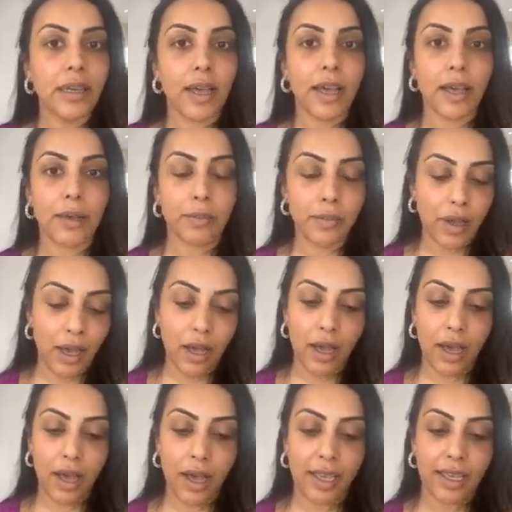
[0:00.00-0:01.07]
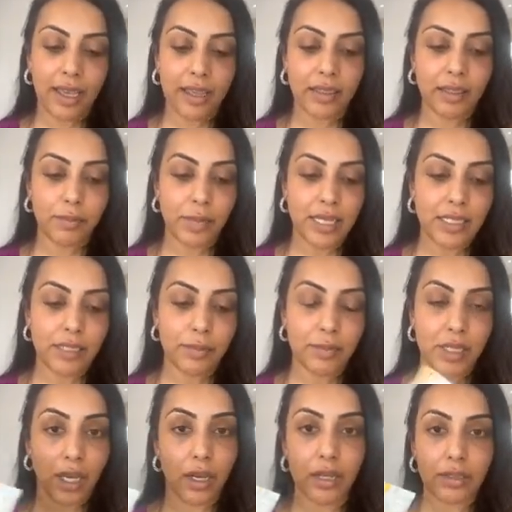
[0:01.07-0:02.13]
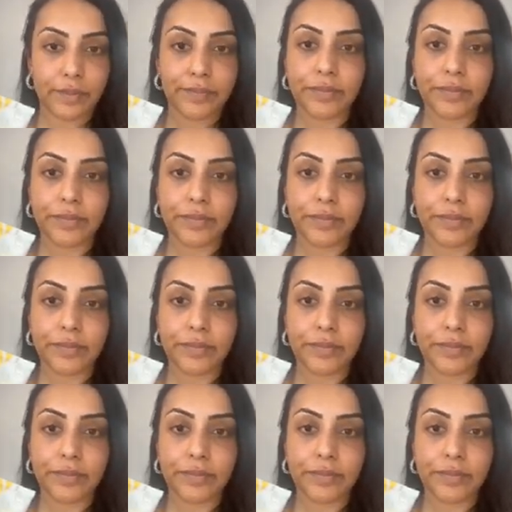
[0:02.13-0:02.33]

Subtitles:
I get the medium dark.